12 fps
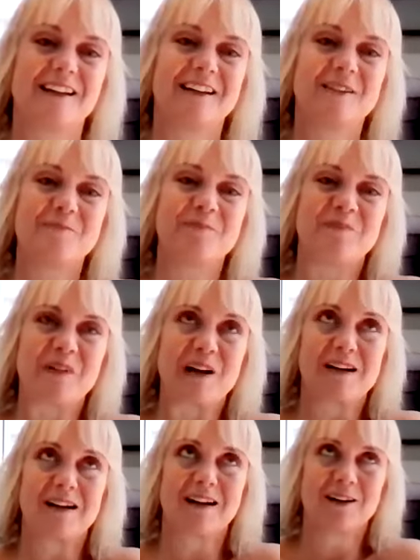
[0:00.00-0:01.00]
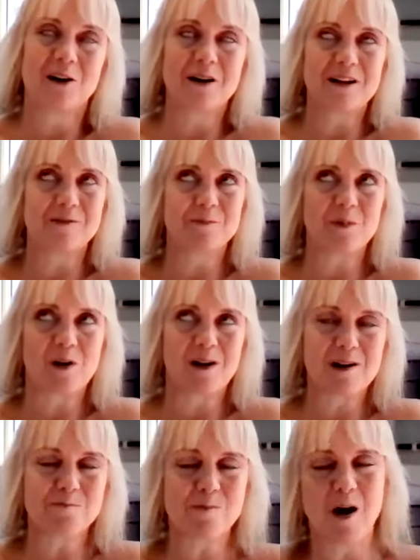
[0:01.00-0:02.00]
And
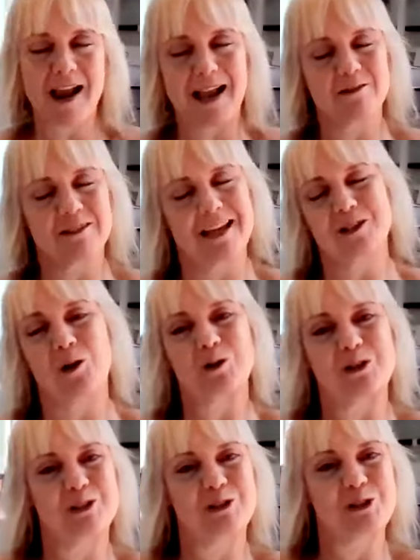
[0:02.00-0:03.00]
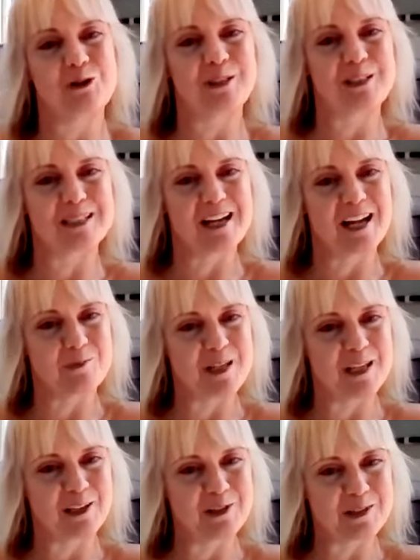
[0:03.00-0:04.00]
my house gets hotter during the day
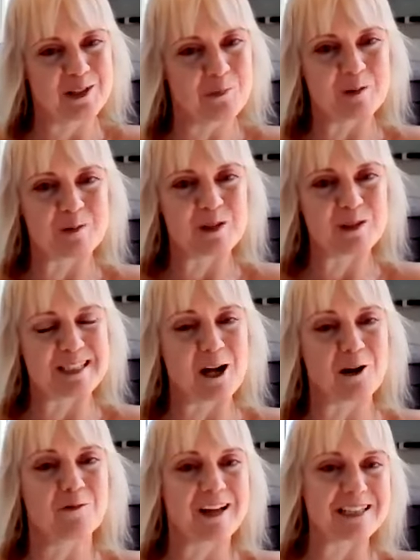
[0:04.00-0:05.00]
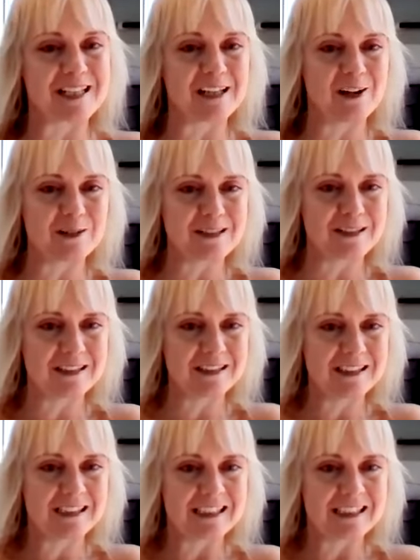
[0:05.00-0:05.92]
because I'm in the south-facing garden.